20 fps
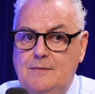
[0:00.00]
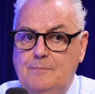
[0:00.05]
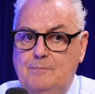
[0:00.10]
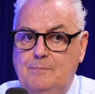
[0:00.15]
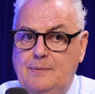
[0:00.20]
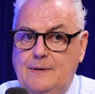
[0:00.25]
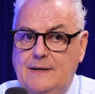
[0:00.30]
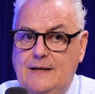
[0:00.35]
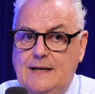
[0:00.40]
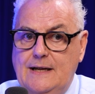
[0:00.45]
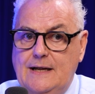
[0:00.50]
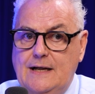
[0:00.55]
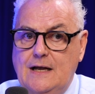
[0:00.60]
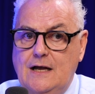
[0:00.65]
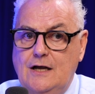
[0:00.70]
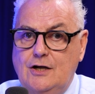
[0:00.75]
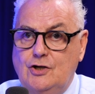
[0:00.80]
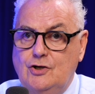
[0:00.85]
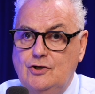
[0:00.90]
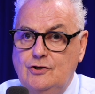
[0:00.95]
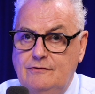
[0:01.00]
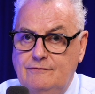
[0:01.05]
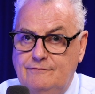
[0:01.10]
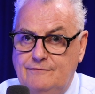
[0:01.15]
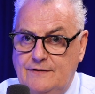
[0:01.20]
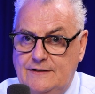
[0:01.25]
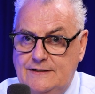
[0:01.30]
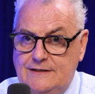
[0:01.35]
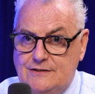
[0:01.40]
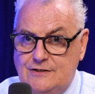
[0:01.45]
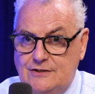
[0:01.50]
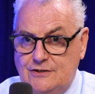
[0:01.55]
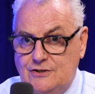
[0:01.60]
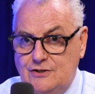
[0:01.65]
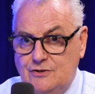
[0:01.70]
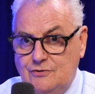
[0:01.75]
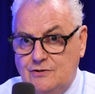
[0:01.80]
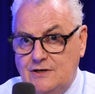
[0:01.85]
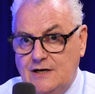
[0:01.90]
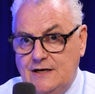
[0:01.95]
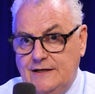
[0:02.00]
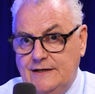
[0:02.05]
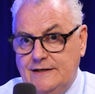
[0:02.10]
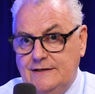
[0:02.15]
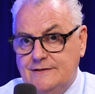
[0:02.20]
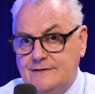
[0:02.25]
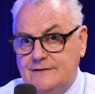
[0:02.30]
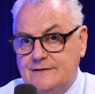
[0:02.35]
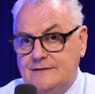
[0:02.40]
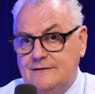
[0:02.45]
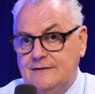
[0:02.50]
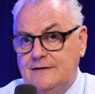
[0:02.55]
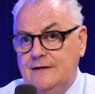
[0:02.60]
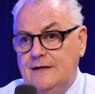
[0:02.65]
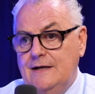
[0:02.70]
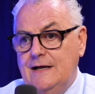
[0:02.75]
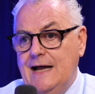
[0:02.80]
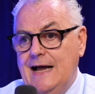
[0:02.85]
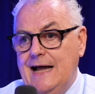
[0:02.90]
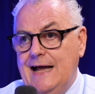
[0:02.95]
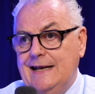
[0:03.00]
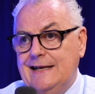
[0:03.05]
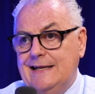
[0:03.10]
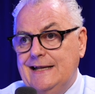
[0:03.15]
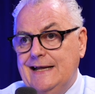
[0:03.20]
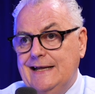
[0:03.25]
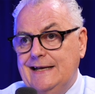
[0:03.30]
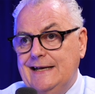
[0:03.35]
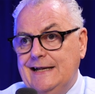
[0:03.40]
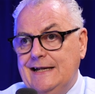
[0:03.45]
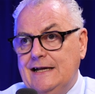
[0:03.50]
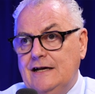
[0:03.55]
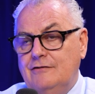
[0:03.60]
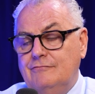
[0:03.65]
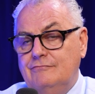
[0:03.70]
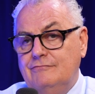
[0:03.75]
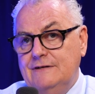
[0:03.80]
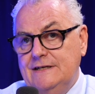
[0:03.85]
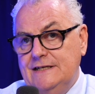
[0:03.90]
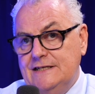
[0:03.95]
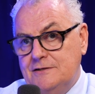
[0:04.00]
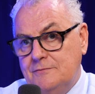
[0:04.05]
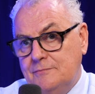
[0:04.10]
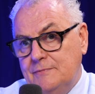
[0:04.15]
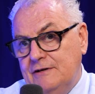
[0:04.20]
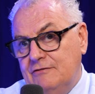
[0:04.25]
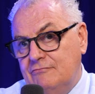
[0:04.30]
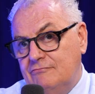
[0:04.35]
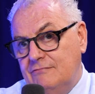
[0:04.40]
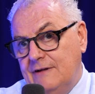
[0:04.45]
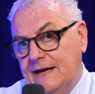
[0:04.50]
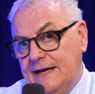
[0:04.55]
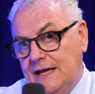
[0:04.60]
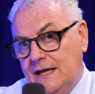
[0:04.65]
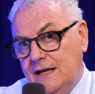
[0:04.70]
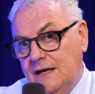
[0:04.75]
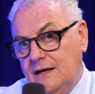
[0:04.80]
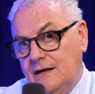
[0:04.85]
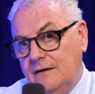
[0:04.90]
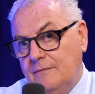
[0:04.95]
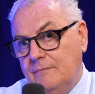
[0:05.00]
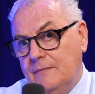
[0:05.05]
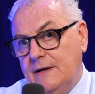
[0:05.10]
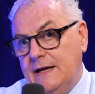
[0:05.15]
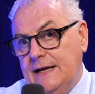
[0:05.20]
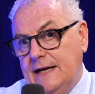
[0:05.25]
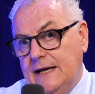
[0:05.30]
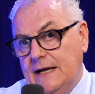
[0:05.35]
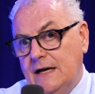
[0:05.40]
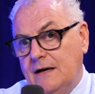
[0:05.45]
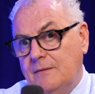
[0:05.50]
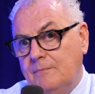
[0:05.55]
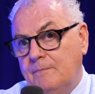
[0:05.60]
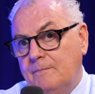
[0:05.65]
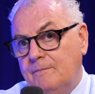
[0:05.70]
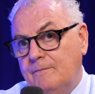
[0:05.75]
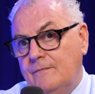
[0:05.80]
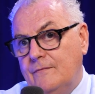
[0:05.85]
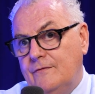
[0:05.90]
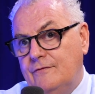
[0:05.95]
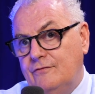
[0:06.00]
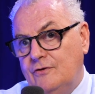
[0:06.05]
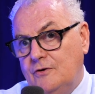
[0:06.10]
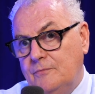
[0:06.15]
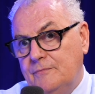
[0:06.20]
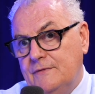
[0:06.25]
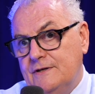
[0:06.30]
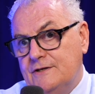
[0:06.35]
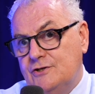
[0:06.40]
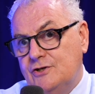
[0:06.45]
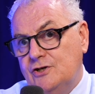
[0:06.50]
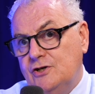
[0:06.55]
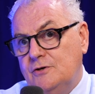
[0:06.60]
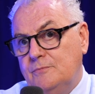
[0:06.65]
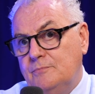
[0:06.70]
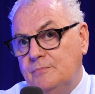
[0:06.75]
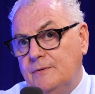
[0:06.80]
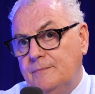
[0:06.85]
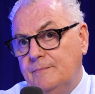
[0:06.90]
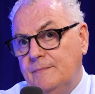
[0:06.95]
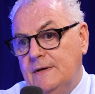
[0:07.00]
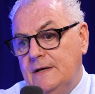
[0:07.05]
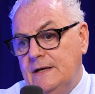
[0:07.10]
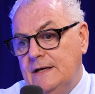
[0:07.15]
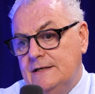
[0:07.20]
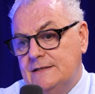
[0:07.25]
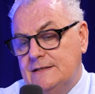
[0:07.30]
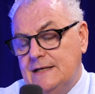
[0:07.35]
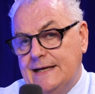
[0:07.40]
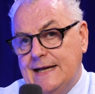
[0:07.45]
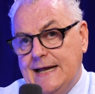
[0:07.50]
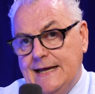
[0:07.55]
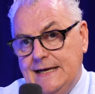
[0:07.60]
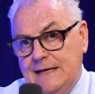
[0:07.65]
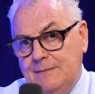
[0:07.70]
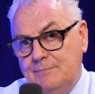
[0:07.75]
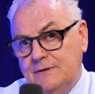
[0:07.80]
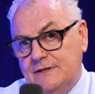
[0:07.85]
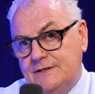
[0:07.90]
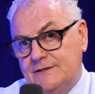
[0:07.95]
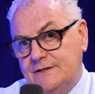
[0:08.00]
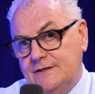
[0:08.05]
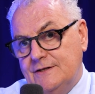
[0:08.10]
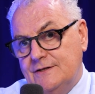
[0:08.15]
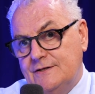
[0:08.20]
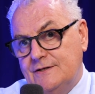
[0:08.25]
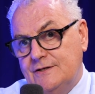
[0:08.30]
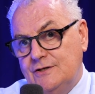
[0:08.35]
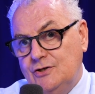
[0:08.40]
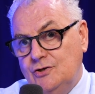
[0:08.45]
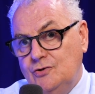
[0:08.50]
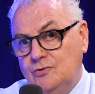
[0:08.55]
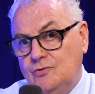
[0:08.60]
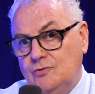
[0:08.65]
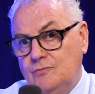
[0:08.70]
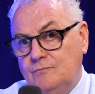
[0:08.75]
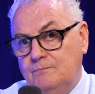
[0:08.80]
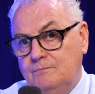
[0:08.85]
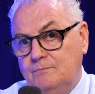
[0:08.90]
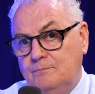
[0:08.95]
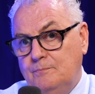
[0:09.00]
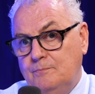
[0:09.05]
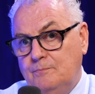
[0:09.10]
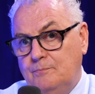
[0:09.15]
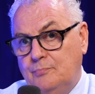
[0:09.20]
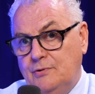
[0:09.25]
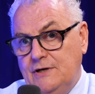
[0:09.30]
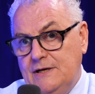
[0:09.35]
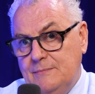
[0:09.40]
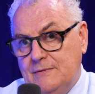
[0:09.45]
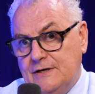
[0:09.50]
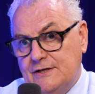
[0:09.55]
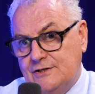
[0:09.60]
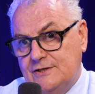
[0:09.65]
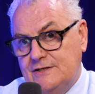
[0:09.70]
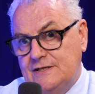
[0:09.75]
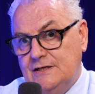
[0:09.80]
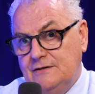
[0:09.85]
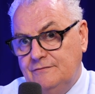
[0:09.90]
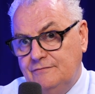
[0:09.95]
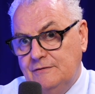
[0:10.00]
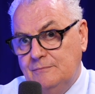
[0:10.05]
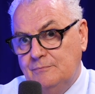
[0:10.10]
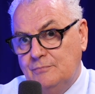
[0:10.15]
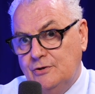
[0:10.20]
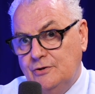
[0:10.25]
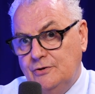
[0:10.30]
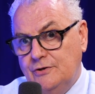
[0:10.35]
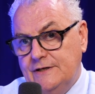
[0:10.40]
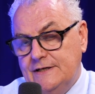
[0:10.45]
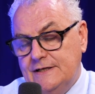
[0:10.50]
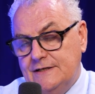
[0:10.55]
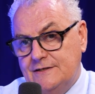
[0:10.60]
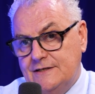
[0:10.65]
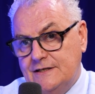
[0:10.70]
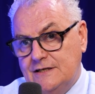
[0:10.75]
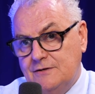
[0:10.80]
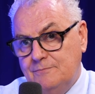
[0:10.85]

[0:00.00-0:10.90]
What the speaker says: being a good advisor to your clients and getting a reasonably regular income from this job. It's like any business. You're pretty much self-employed. It's a